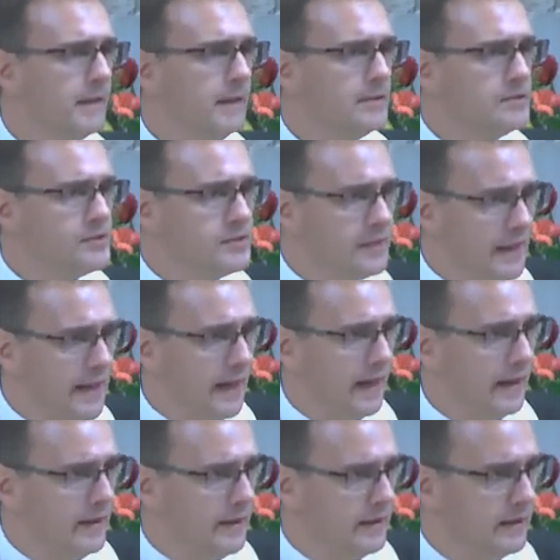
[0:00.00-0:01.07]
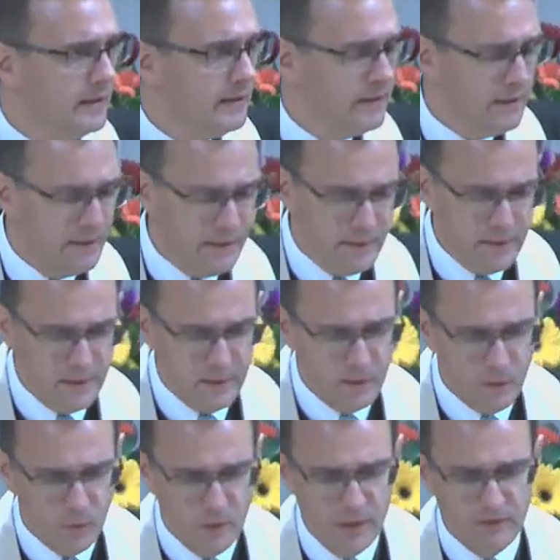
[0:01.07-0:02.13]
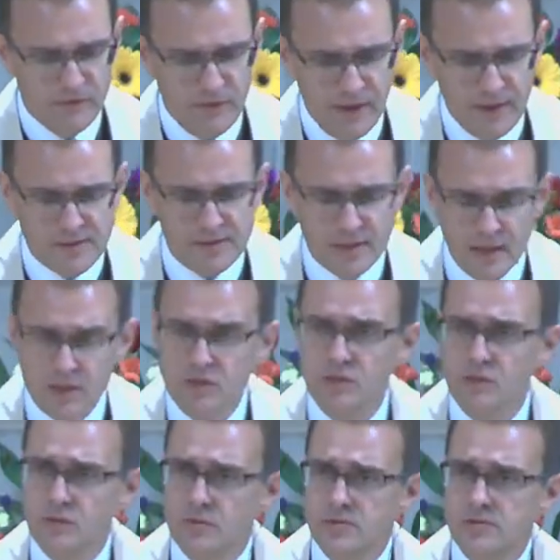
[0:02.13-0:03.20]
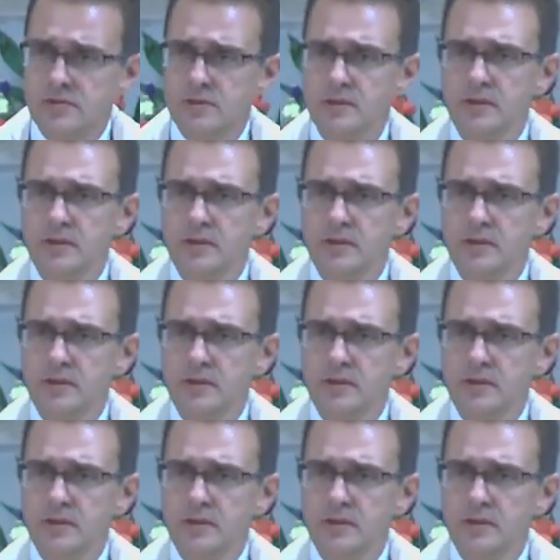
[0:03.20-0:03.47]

Instead, we face issues